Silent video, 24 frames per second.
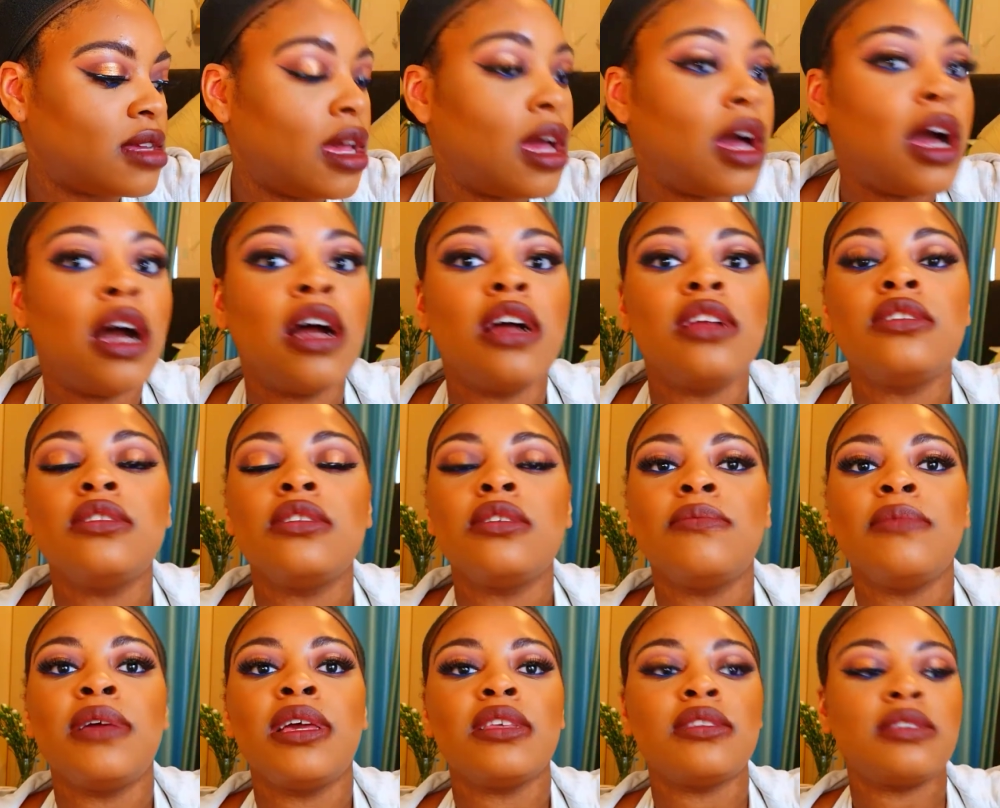it actually
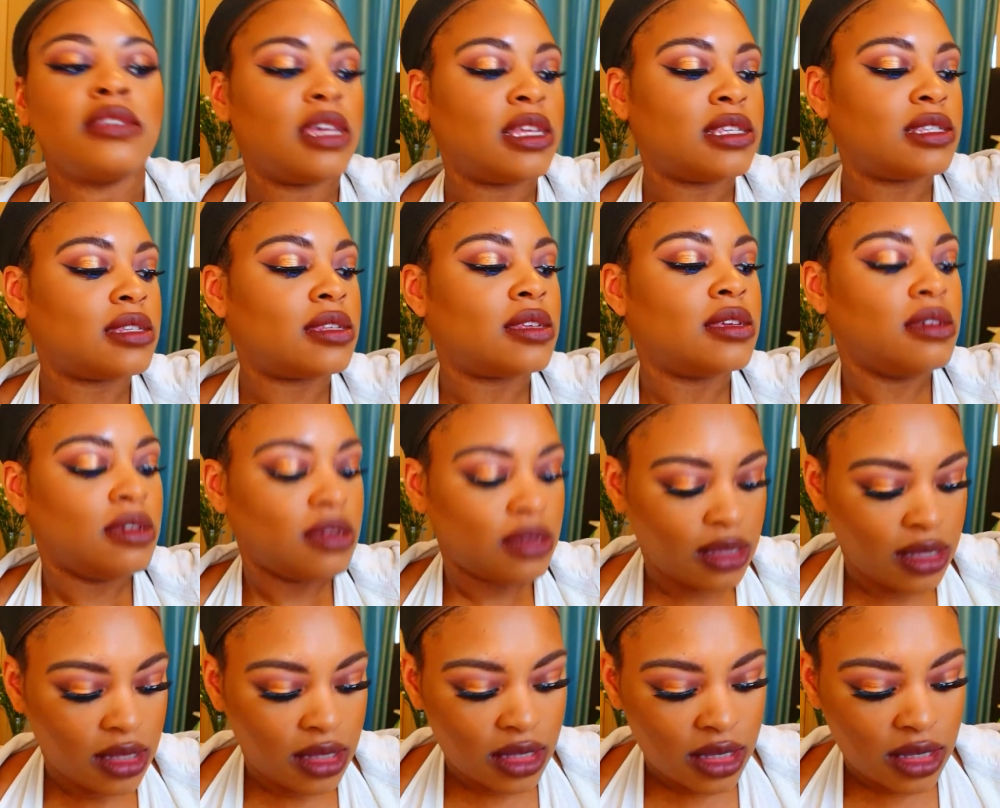makes things
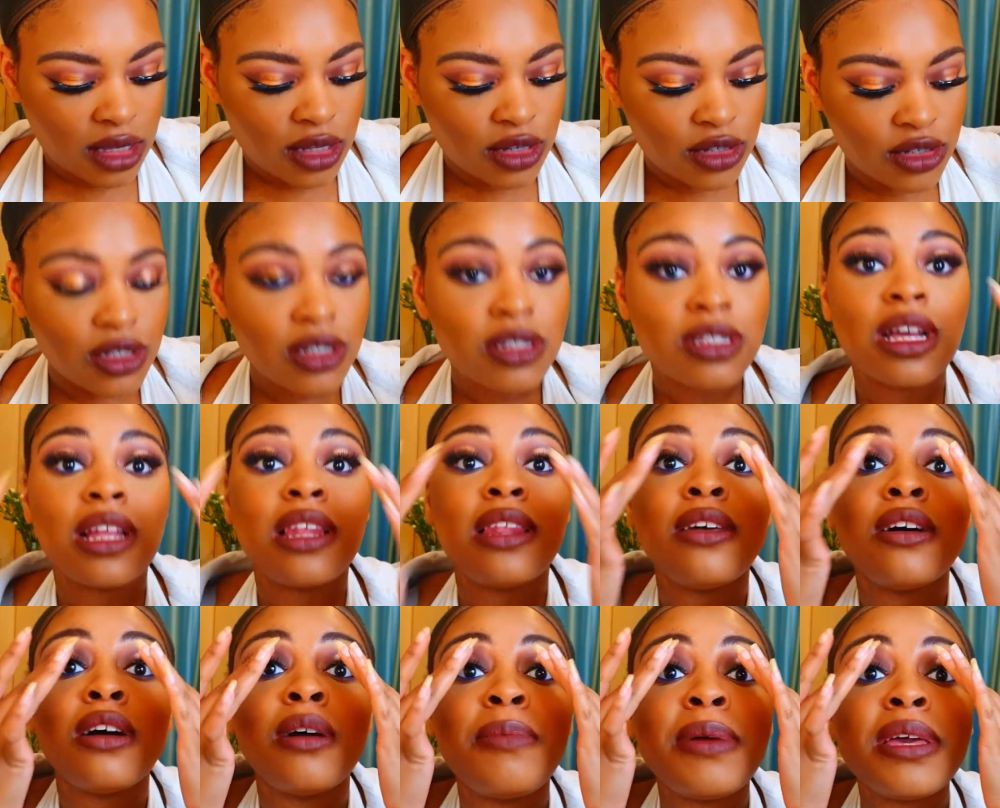just a
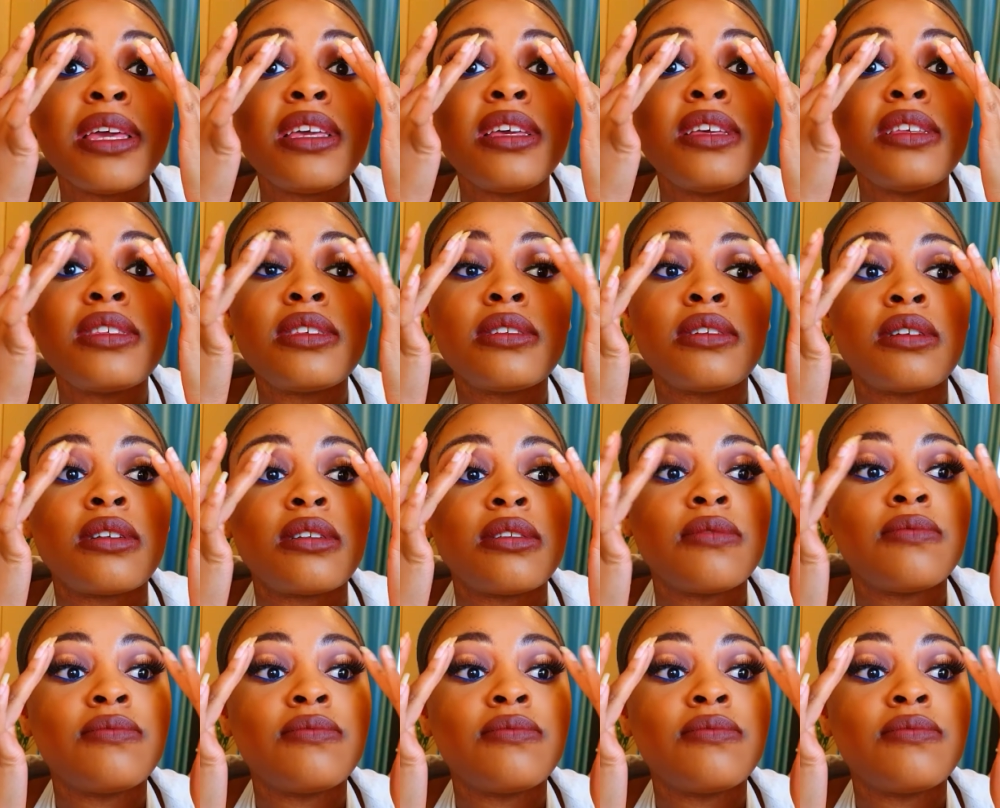little bit easier